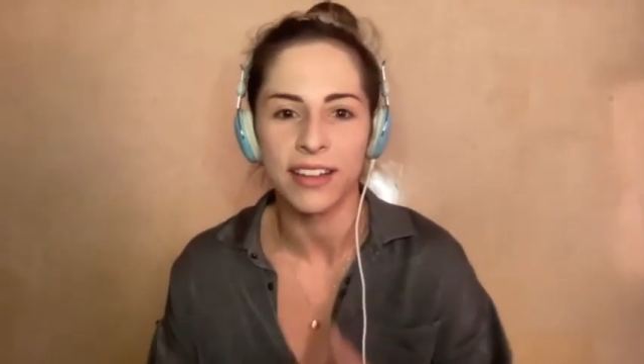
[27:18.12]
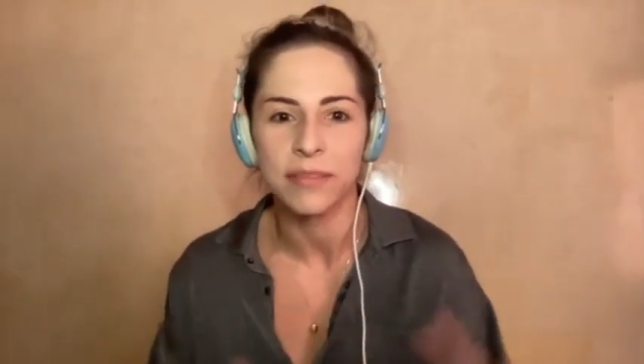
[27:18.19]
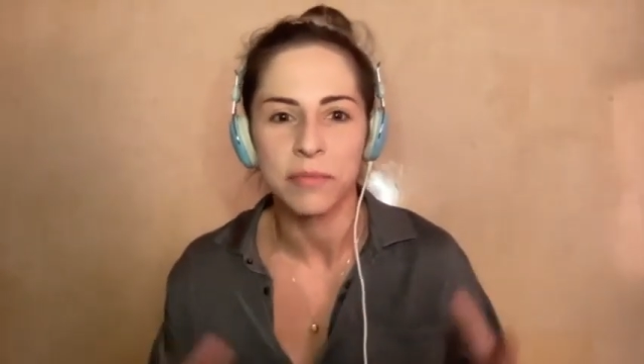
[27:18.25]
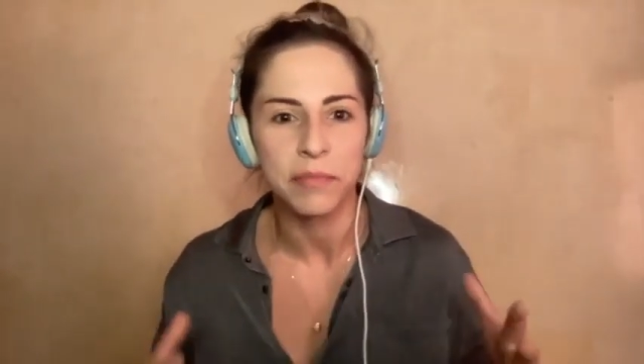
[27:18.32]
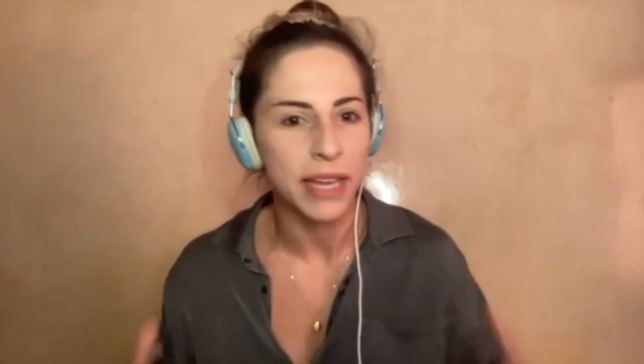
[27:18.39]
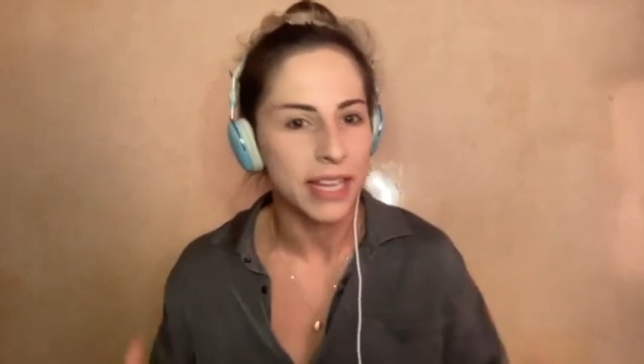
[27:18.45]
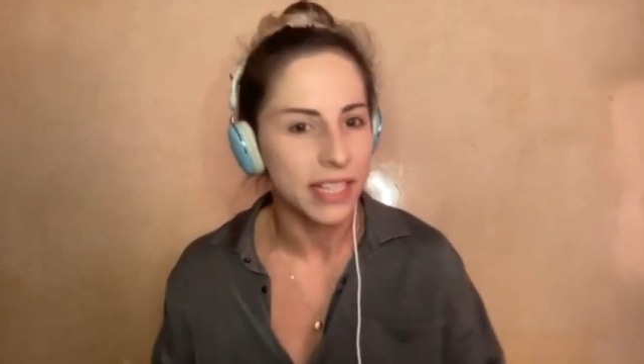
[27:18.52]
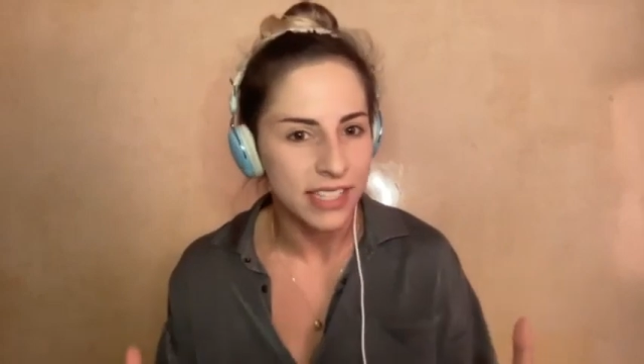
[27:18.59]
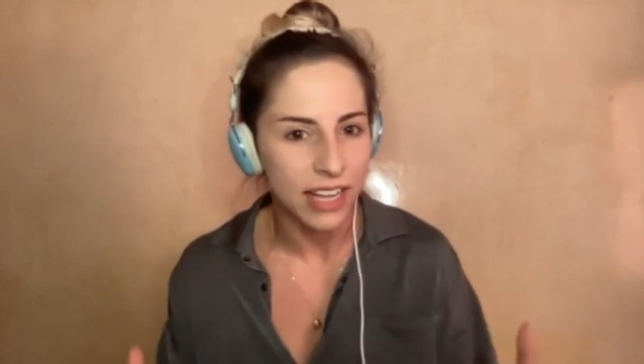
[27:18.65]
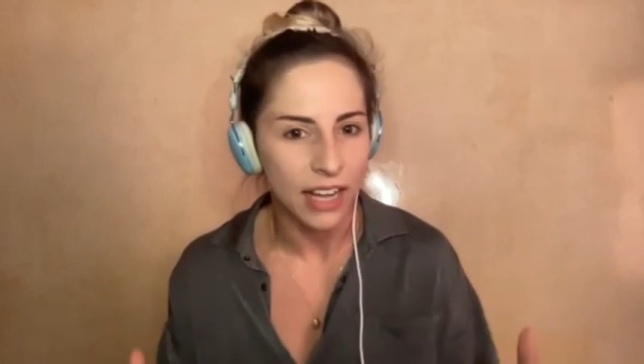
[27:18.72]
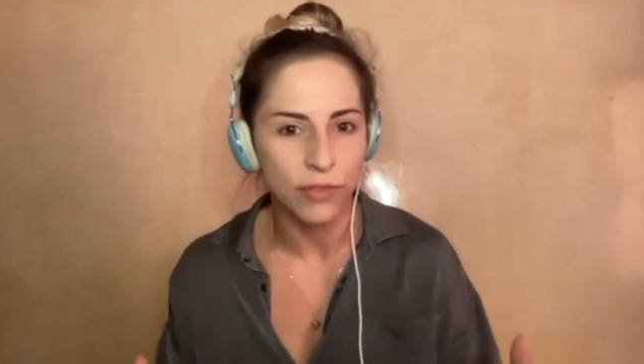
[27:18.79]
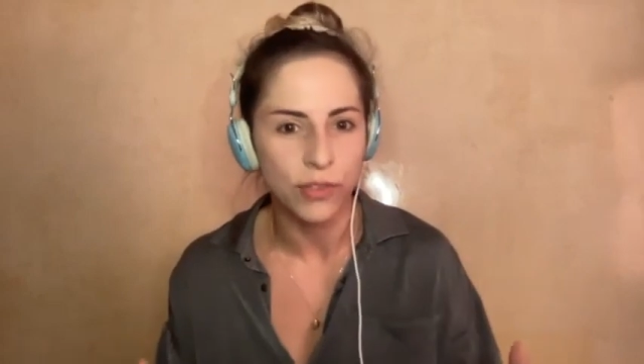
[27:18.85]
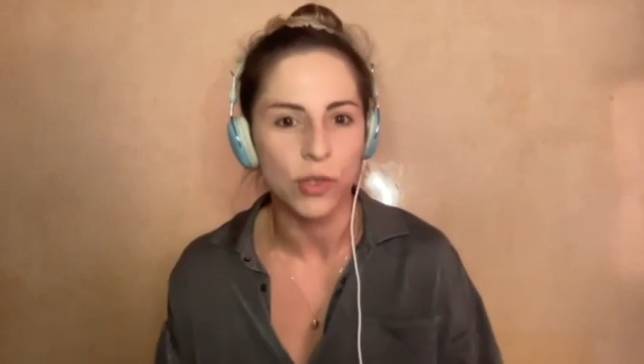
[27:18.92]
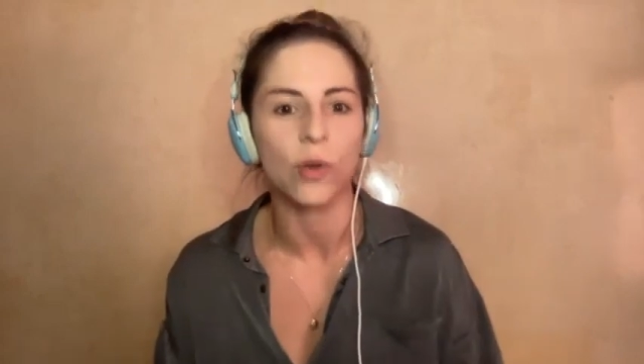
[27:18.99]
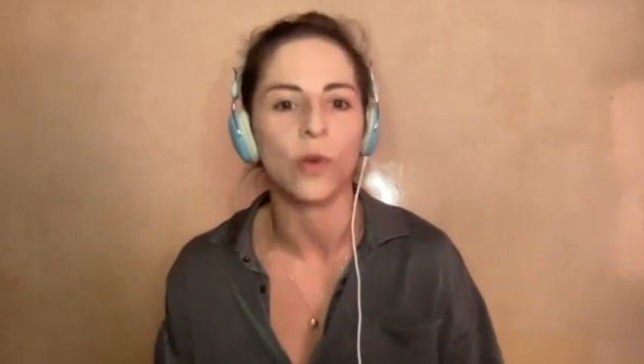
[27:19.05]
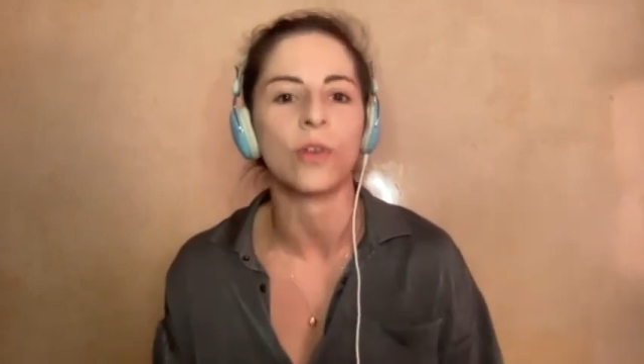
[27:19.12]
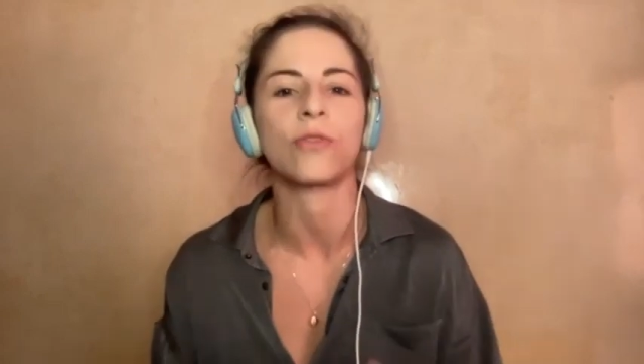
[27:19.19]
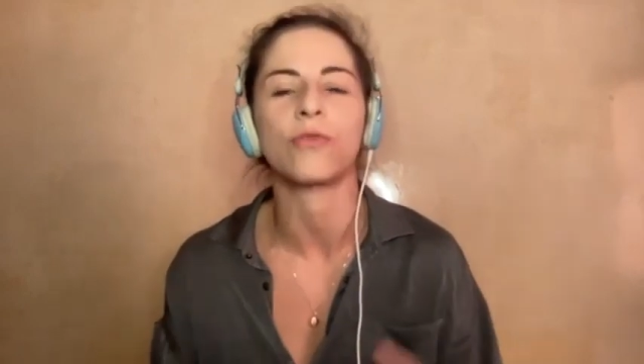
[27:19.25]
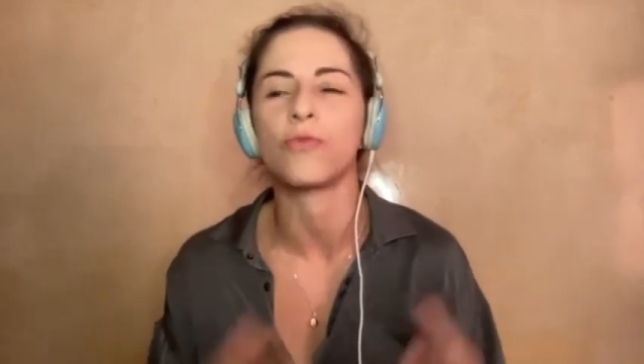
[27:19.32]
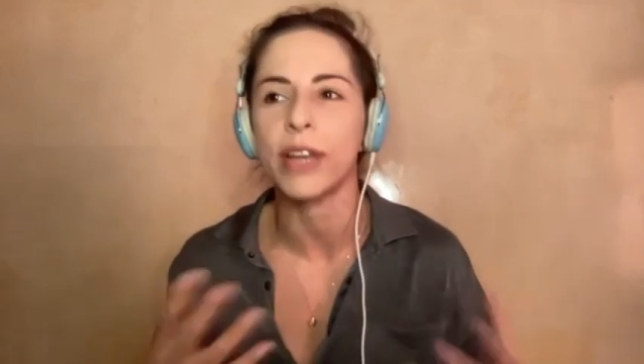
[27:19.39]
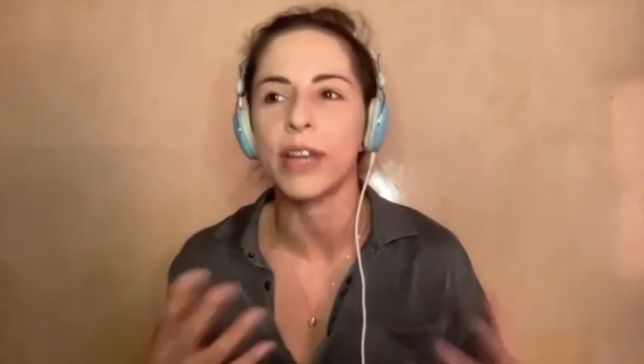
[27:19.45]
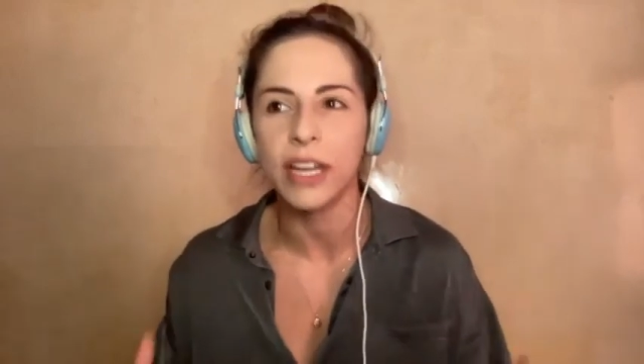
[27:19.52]
being self-taught,
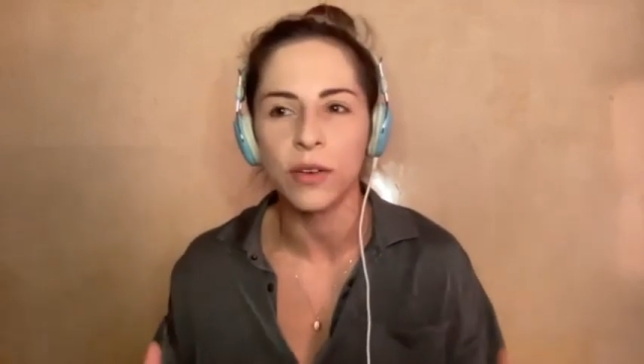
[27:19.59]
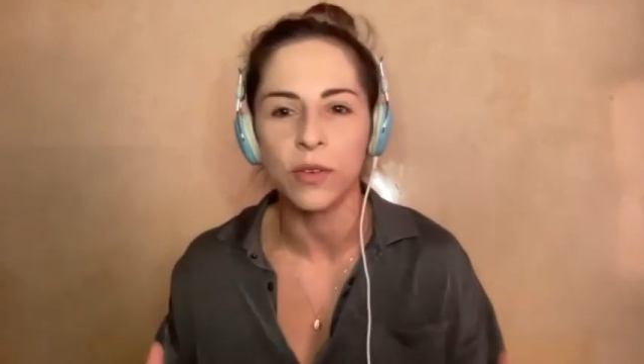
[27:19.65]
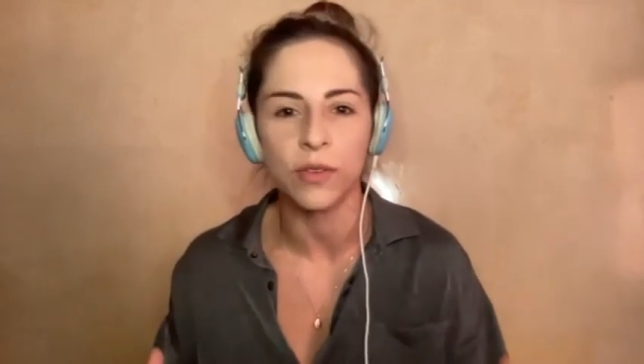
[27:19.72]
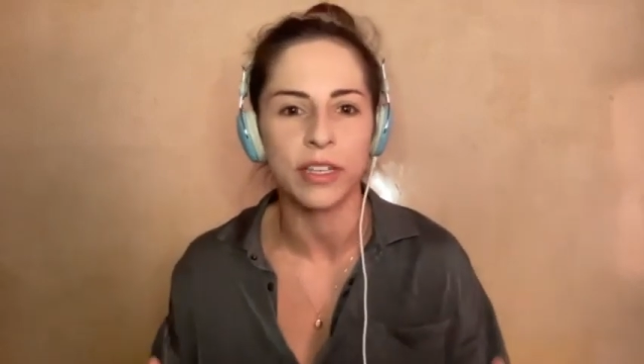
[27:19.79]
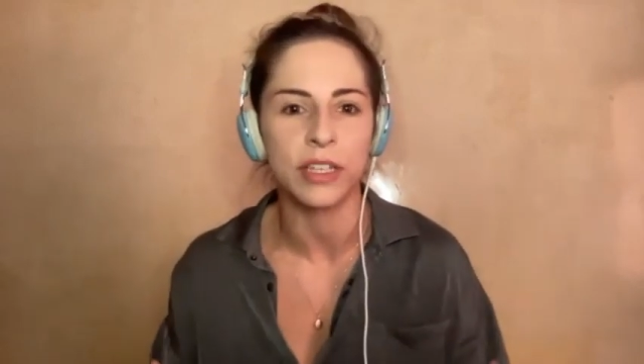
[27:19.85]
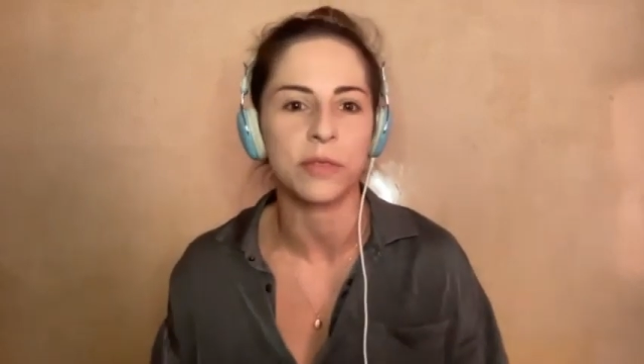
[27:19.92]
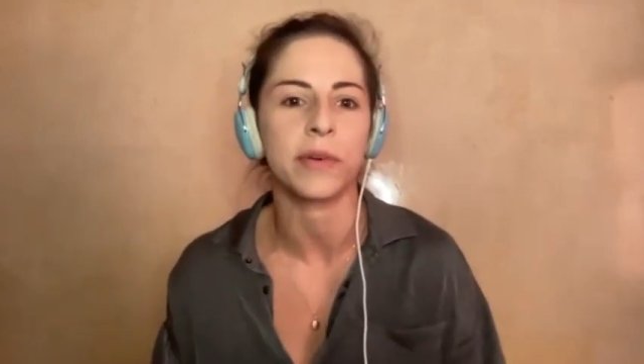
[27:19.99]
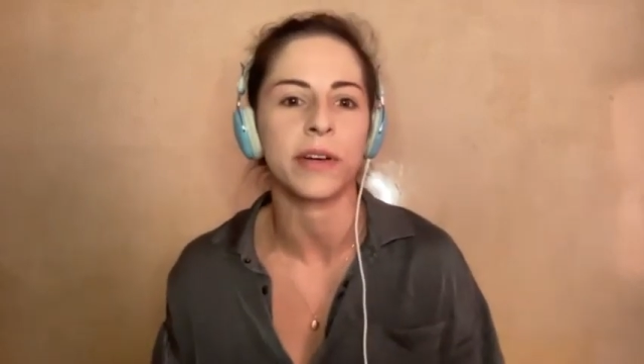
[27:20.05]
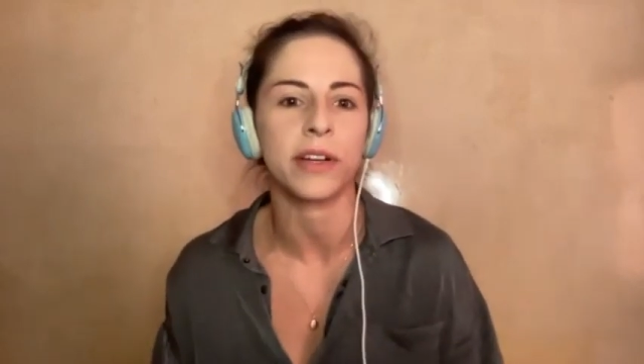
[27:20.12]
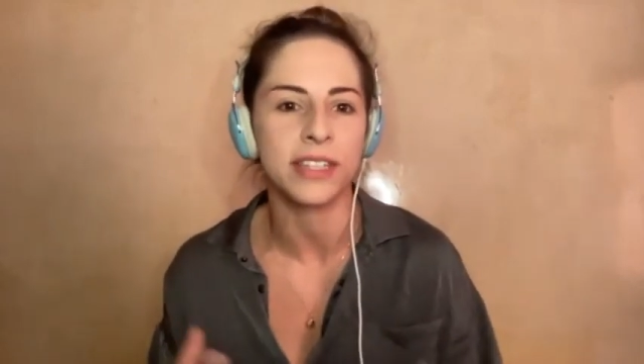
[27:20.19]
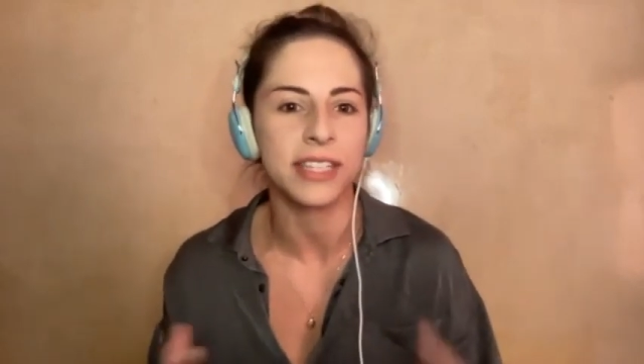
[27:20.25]
reading all these books,